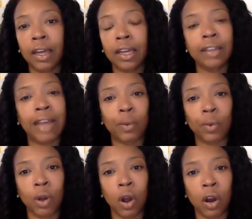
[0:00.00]
in that
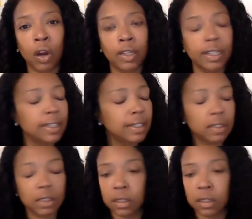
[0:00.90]
regard
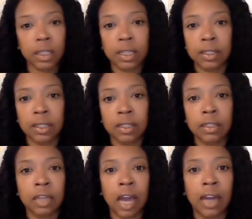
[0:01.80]

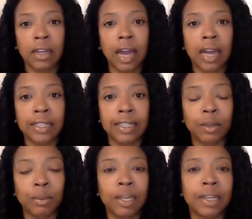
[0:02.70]
is not
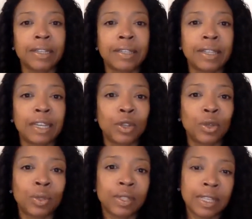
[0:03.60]
ideal, because then
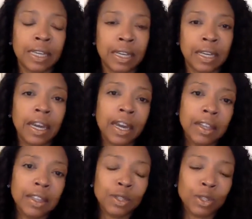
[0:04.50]
you'll see
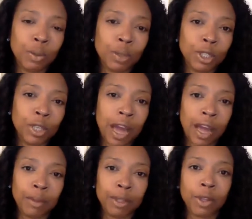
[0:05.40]
that so much
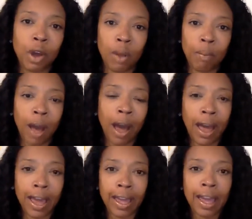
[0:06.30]
time has gone
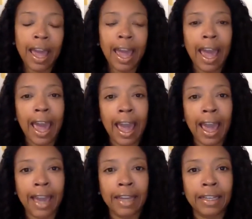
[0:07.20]
by,
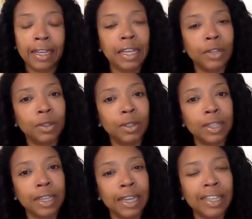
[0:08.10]
and it
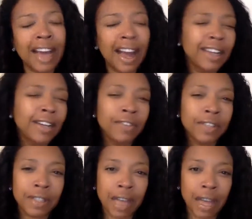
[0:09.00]
kind of
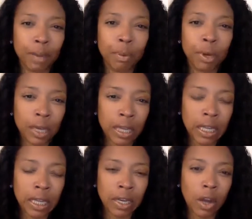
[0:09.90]
is like
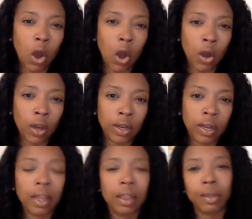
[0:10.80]
putting it
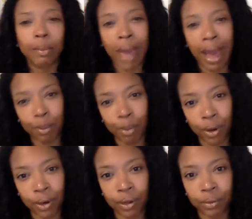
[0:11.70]
on the back
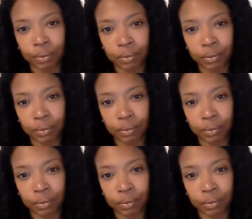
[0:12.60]
burner.